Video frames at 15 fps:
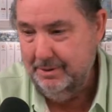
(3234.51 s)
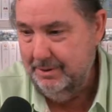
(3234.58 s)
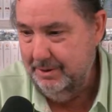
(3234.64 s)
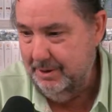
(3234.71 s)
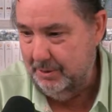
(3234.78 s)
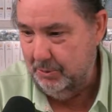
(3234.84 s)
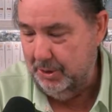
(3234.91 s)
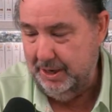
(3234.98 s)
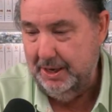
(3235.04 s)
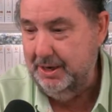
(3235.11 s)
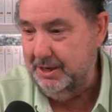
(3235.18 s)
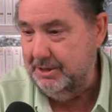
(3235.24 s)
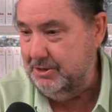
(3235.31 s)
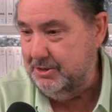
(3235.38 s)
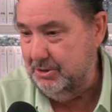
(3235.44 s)
And we're
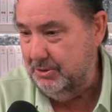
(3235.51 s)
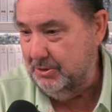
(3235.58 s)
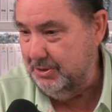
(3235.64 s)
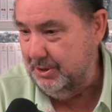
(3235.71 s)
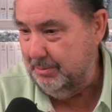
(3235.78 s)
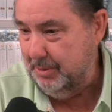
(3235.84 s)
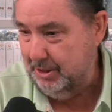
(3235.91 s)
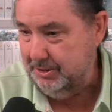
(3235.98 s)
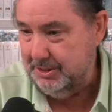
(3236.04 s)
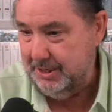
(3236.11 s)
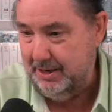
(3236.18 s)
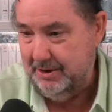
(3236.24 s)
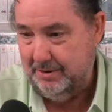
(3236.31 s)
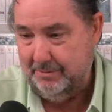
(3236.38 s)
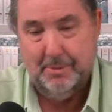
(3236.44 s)
headed to the
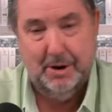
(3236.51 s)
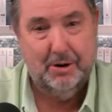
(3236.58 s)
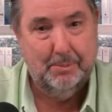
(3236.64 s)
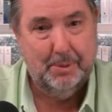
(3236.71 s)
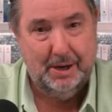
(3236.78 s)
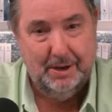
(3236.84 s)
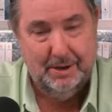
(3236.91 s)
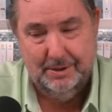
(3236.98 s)
meltdown of Meribah?